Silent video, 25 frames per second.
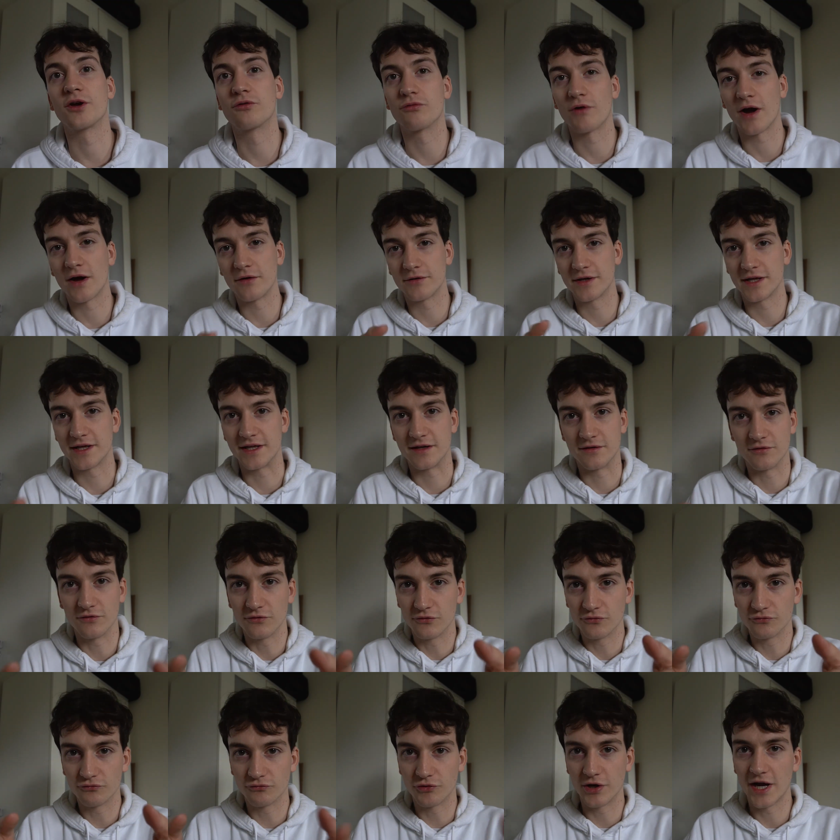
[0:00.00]
grounded in
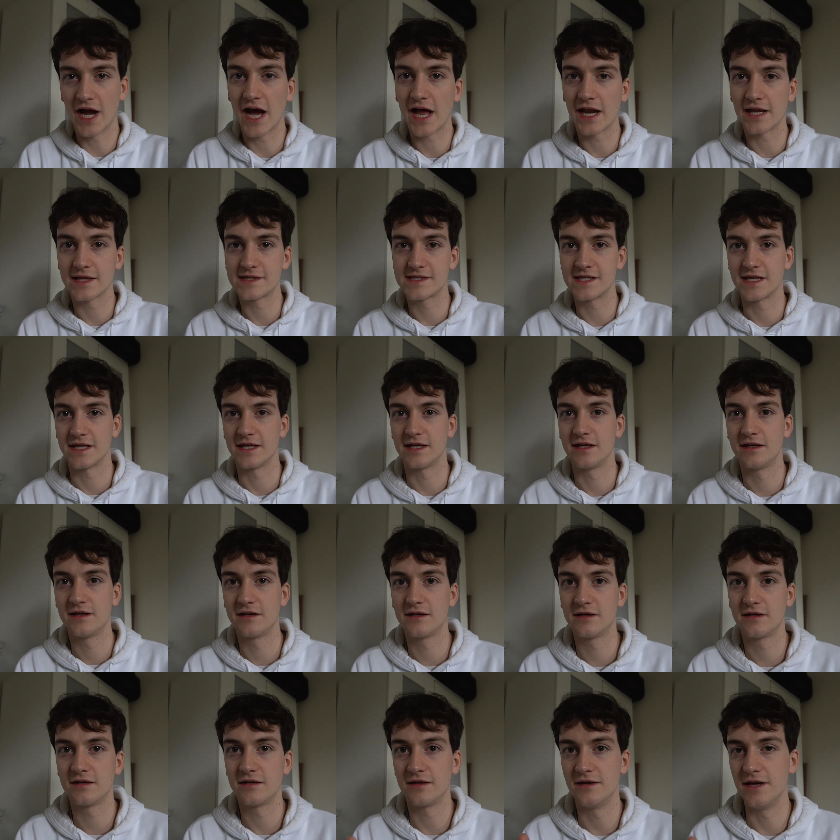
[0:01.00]
reality
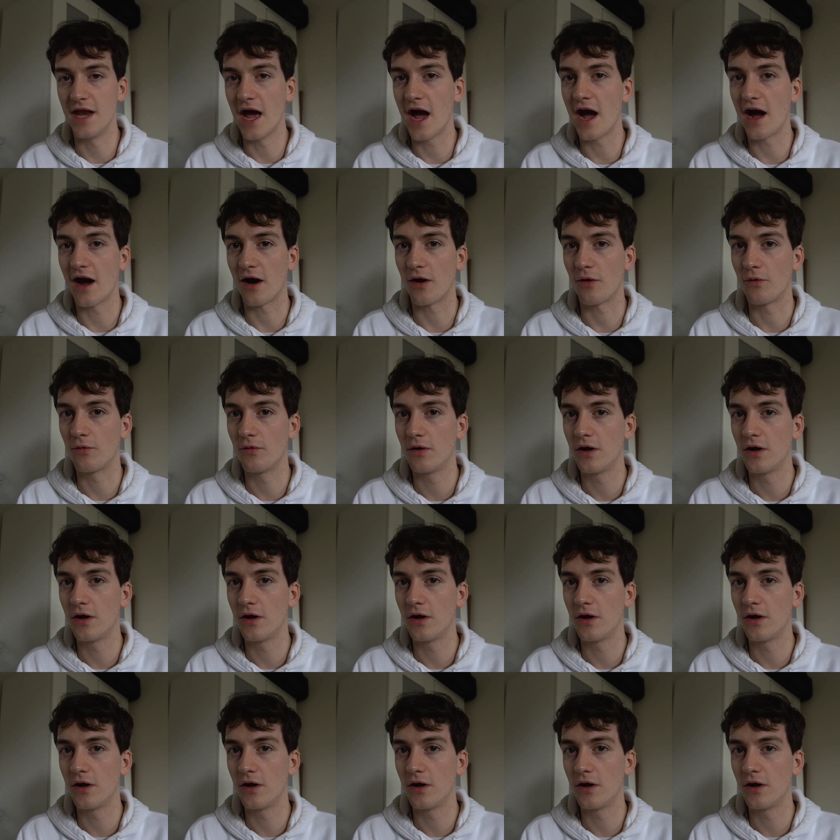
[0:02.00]
now,